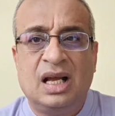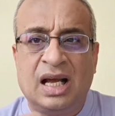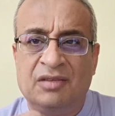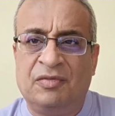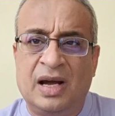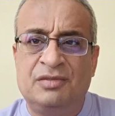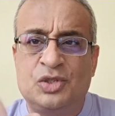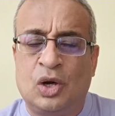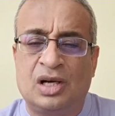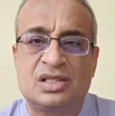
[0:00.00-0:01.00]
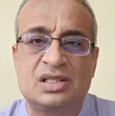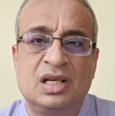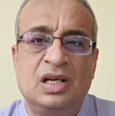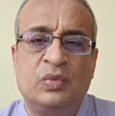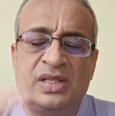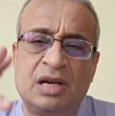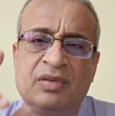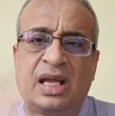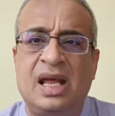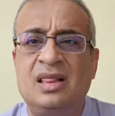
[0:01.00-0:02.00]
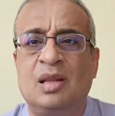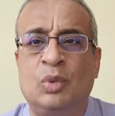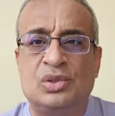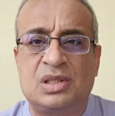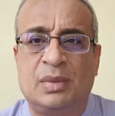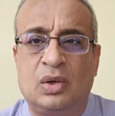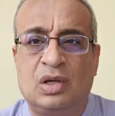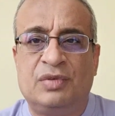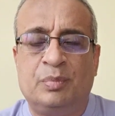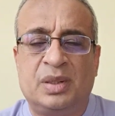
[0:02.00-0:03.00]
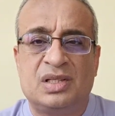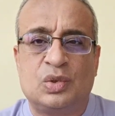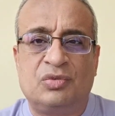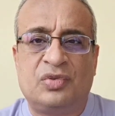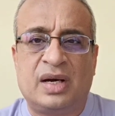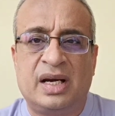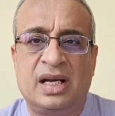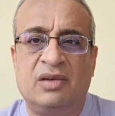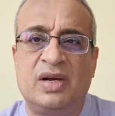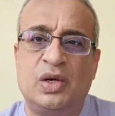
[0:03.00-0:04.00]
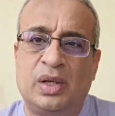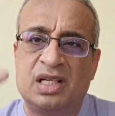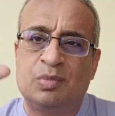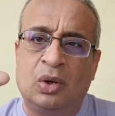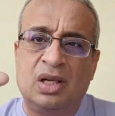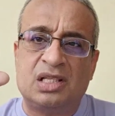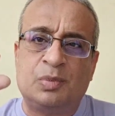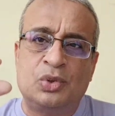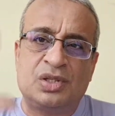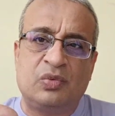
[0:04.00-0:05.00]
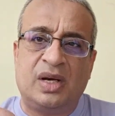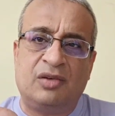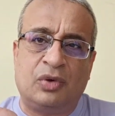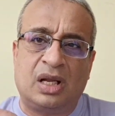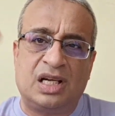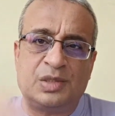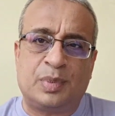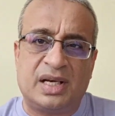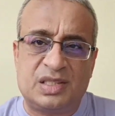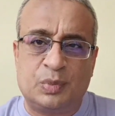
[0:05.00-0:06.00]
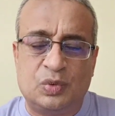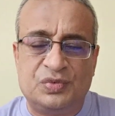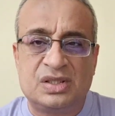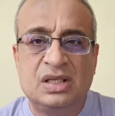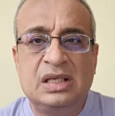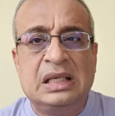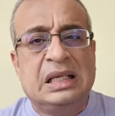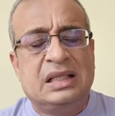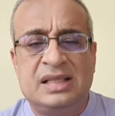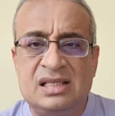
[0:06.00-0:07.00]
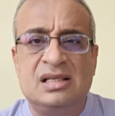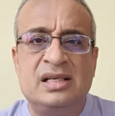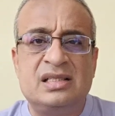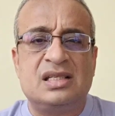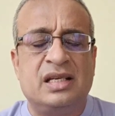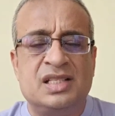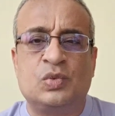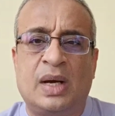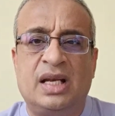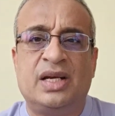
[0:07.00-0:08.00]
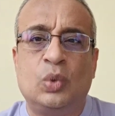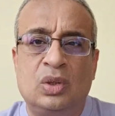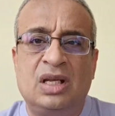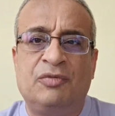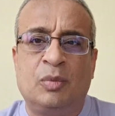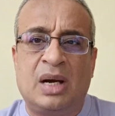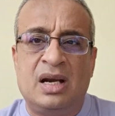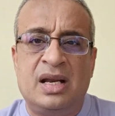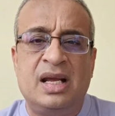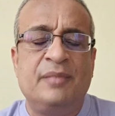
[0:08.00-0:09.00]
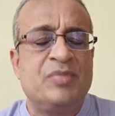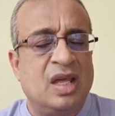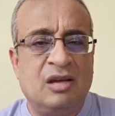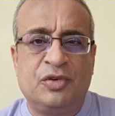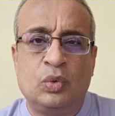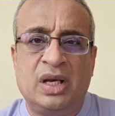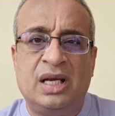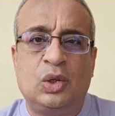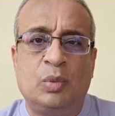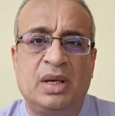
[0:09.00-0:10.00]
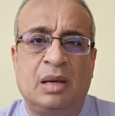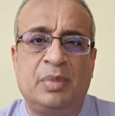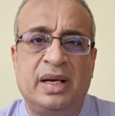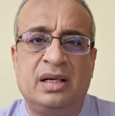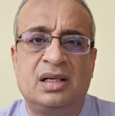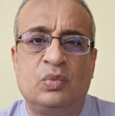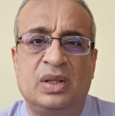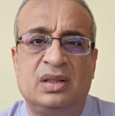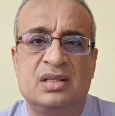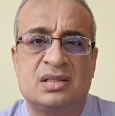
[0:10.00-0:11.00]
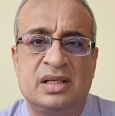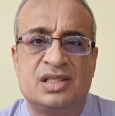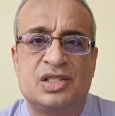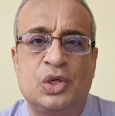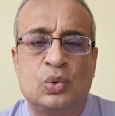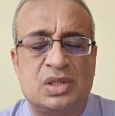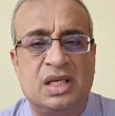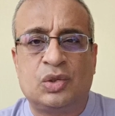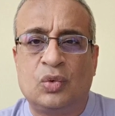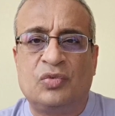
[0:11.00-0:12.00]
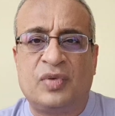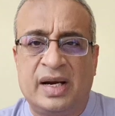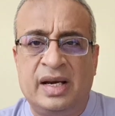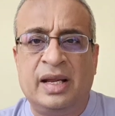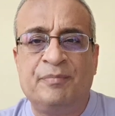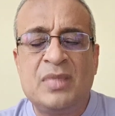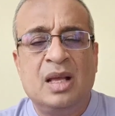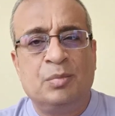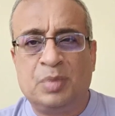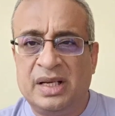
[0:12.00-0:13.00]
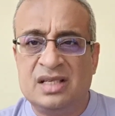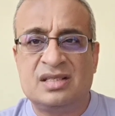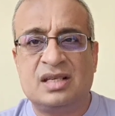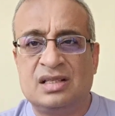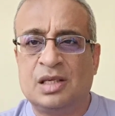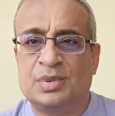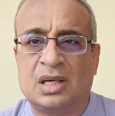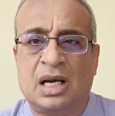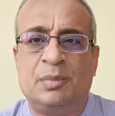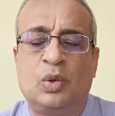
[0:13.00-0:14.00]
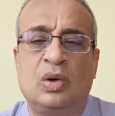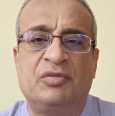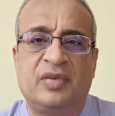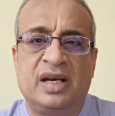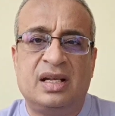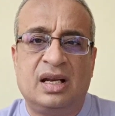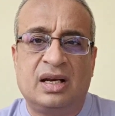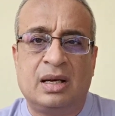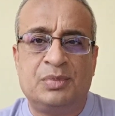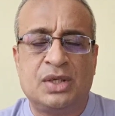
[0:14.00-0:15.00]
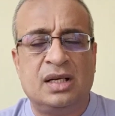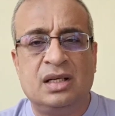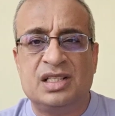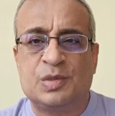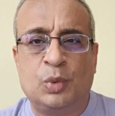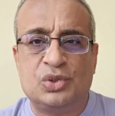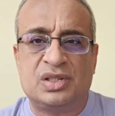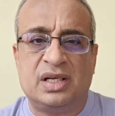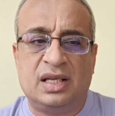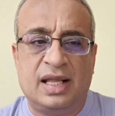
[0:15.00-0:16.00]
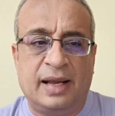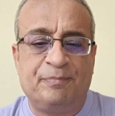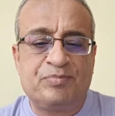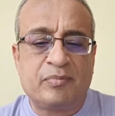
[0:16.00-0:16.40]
And five stocks which have gained the most amount of impetus on Friday, where you take small exposure, wait for large price moves. This list is valid only for Monday. If you need to be updated with this list Tuesday through Friday, please uh, subscribe to our free Telegram channel. It's posted there.